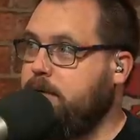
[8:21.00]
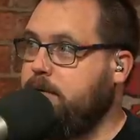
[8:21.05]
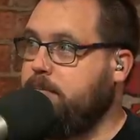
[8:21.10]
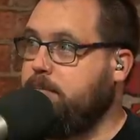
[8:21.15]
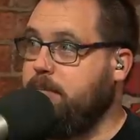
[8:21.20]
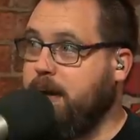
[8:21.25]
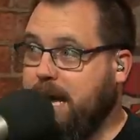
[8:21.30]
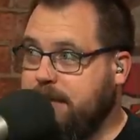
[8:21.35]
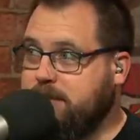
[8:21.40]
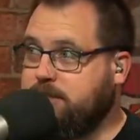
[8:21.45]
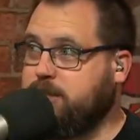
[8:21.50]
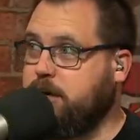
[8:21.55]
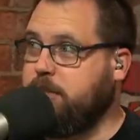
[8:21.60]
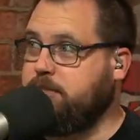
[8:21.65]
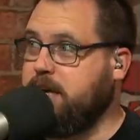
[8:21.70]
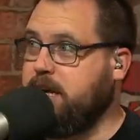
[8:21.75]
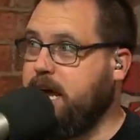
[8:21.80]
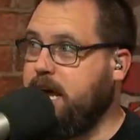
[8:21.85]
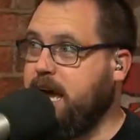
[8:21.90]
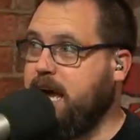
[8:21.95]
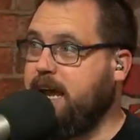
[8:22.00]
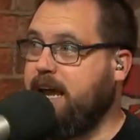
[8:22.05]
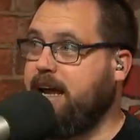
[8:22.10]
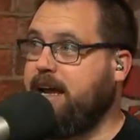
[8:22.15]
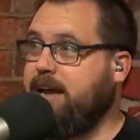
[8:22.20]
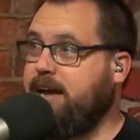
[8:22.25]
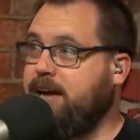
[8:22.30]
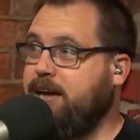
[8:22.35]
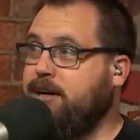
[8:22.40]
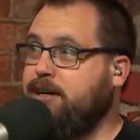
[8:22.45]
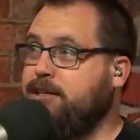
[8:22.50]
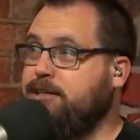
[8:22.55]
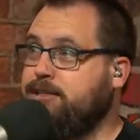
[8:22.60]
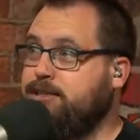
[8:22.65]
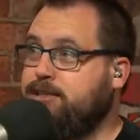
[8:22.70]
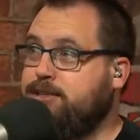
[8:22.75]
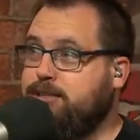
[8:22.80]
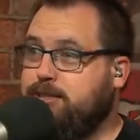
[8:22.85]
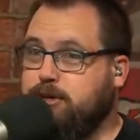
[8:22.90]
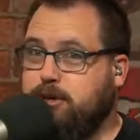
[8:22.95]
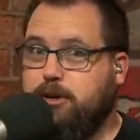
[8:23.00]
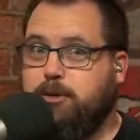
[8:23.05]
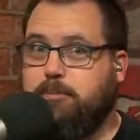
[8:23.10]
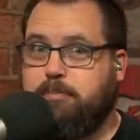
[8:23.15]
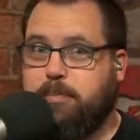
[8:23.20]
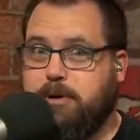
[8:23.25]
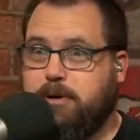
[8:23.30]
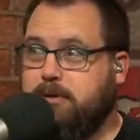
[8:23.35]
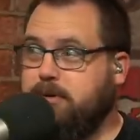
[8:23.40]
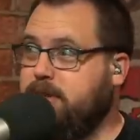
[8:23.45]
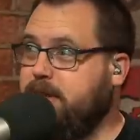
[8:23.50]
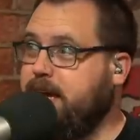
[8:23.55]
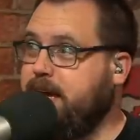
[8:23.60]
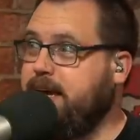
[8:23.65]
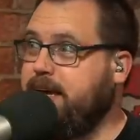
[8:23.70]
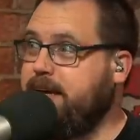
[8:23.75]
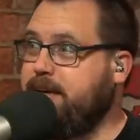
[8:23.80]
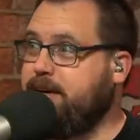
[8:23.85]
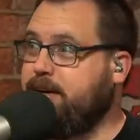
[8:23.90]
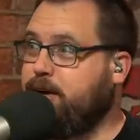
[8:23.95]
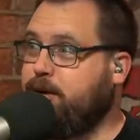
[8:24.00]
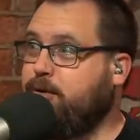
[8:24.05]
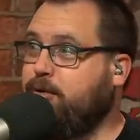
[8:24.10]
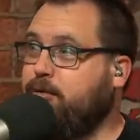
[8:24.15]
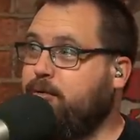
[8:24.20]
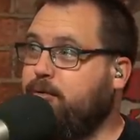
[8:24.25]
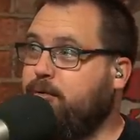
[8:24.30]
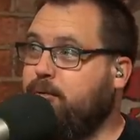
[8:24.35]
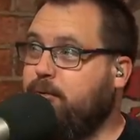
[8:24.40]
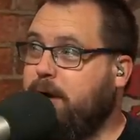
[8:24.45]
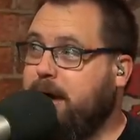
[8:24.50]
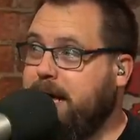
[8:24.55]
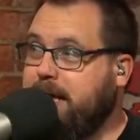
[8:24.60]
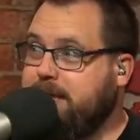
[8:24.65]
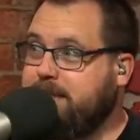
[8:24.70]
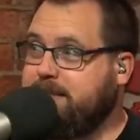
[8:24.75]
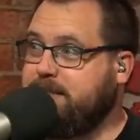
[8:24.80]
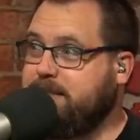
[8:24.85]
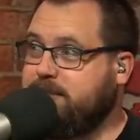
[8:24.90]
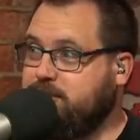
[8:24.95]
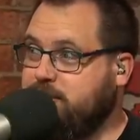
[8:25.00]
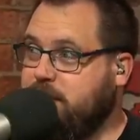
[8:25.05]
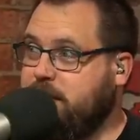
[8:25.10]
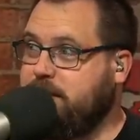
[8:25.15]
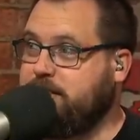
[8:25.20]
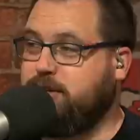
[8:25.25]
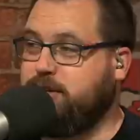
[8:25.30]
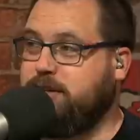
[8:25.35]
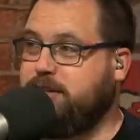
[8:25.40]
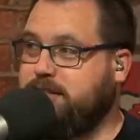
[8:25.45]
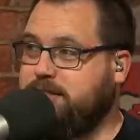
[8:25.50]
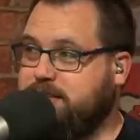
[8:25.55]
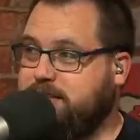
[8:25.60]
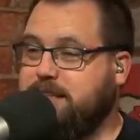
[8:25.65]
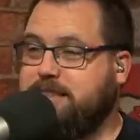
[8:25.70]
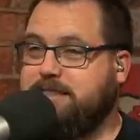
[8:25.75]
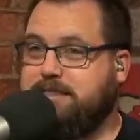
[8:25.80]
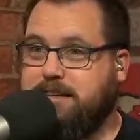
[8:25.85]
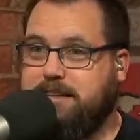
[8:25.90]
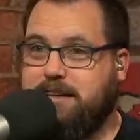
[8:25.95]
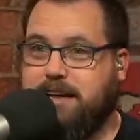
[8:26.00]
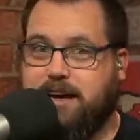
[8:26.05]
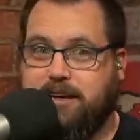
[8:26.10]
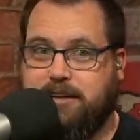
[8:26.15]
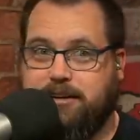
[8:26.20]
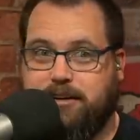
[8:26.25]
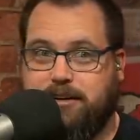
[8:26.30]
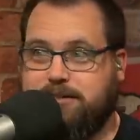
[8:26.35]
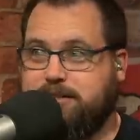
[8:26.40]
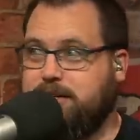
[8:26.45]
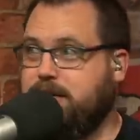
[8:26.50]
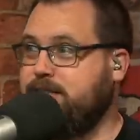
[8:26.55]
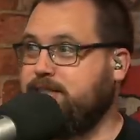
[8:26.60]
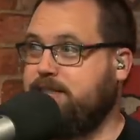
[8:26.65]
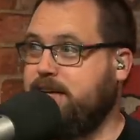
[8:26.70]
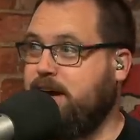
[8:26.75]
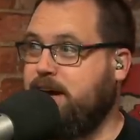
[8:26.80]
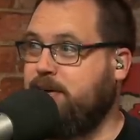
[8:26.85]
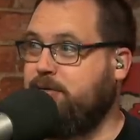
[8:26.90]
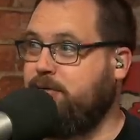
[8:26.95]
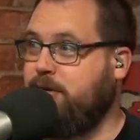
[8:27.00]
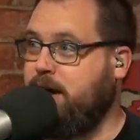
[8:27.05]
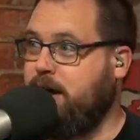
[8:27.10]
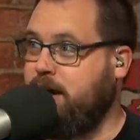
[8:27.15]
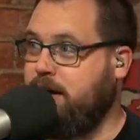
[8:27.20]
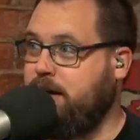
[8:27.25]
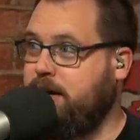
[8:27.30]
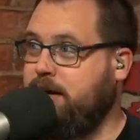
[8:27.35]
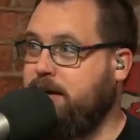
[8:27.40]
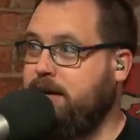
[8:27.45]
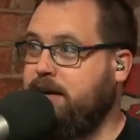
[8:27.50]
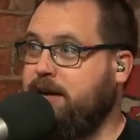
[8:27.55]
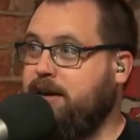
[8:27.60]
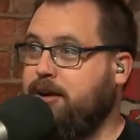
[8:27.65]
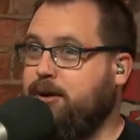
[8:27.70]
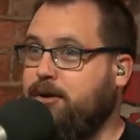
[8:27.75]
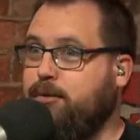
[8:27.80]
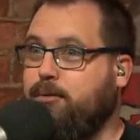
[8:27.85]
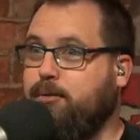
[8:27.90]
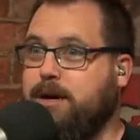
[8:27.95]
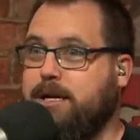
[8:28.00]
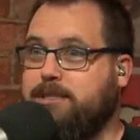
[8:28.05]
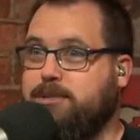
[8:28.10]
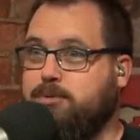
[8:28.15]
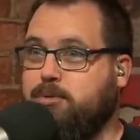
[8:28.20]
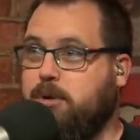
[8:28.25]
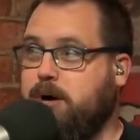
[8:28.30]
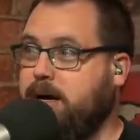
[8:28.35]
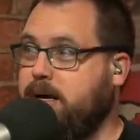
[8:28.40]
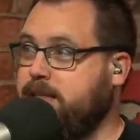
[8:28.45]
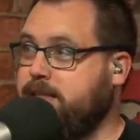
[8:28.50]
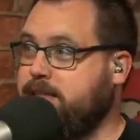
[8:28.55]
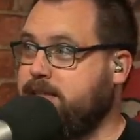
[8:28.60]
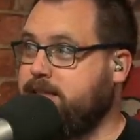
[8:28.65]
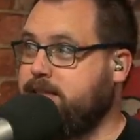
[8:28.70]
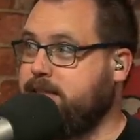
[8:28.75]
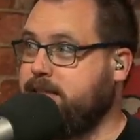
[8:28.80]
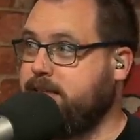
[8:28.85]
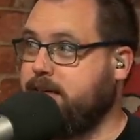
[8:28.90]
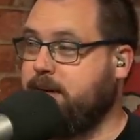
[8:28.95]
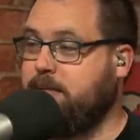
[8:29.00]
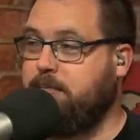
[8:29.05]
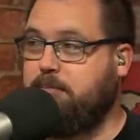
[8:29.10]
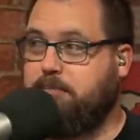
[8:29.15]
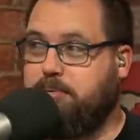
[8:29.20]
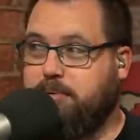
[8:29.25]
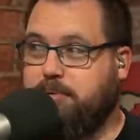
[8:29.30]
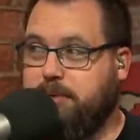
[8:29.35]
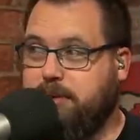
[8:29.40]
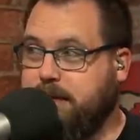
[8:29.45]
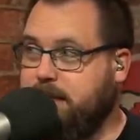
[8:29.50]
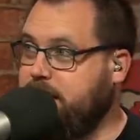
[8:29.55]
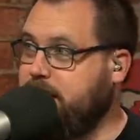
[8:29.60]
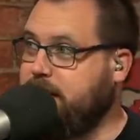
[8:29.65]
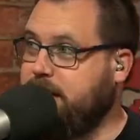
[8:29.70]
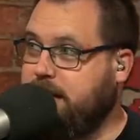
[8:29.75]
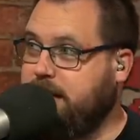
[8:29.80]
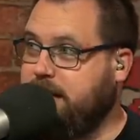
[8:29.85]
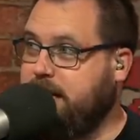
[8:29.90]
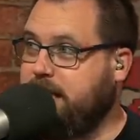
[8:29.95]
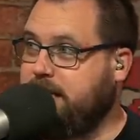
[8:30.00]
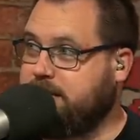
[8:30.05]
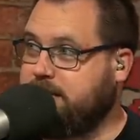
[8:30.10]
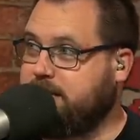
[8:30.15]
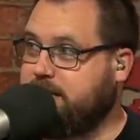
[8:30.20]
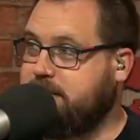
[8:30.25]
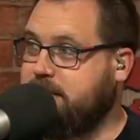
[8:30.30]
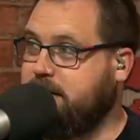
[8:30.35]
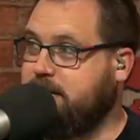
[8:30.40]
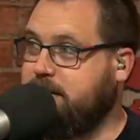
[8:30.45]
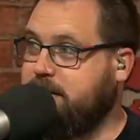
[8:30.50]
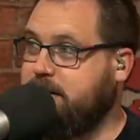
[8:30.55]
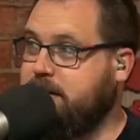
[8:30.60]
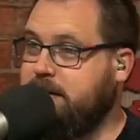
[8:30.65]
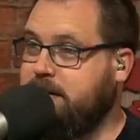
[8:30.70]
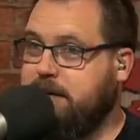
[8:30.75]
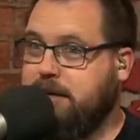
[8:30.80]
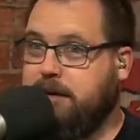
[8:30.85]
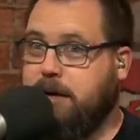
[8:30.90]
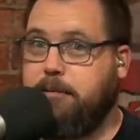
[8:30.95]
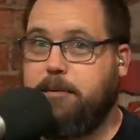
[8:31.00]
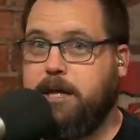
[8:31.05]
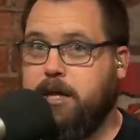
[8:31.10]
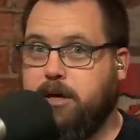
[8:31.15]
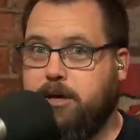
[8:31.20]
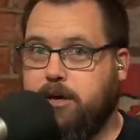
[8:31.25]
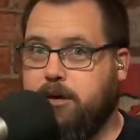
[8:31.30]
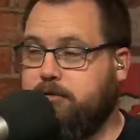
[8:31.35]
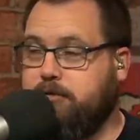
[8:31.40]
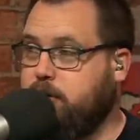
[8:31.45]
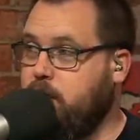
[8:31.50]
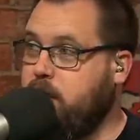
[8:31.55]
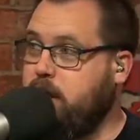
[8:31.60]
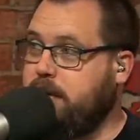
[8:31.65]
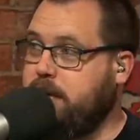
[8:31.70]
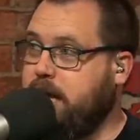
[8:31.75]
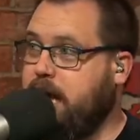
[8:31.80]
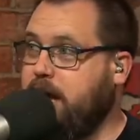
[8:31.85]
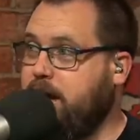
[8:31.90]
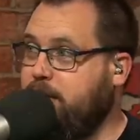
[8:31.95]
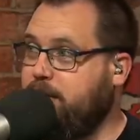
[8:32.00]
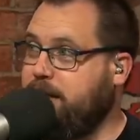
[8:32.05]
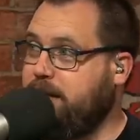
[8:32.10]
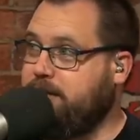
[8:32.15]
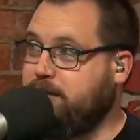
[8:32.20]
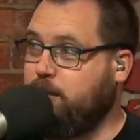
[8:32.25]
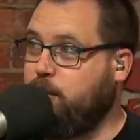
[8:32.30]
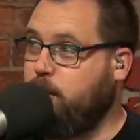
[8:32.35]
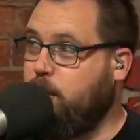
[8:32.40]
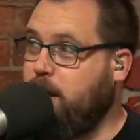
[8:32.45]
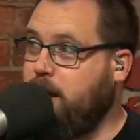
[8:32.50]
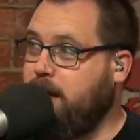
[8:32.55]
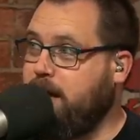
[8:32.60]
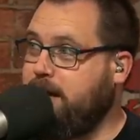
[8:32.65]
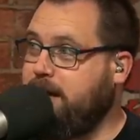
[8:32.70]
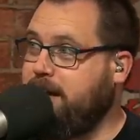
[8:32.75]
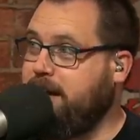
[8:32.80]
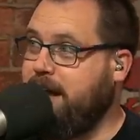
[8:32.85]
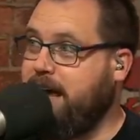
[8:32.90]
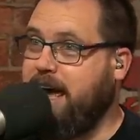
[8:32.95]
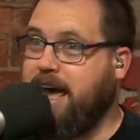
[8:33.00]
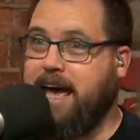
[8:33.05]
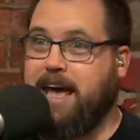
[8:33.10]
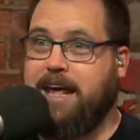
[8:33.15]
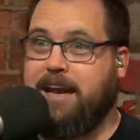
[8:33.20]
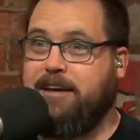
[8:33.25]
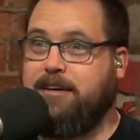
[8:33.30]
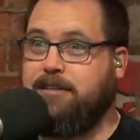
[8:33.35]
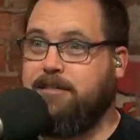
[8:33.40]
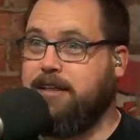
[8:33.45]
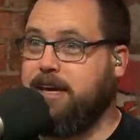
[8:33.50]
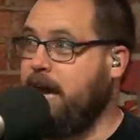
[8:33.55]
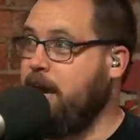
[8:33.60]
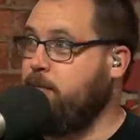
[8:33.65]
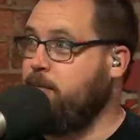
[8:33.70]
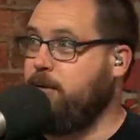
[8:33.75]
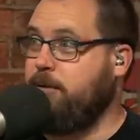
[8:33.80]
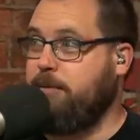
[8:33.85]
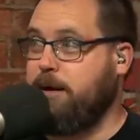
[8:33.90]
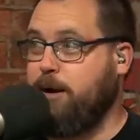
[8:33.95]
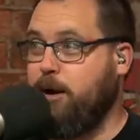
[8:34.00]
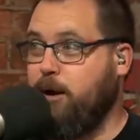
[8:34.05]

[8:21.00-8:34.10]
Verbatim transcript: matchup that had a super late, crazy change on the 69 yard touchdown run, which was completely unnecessary. I mean, he could have gone down at the one, right. and the game would have been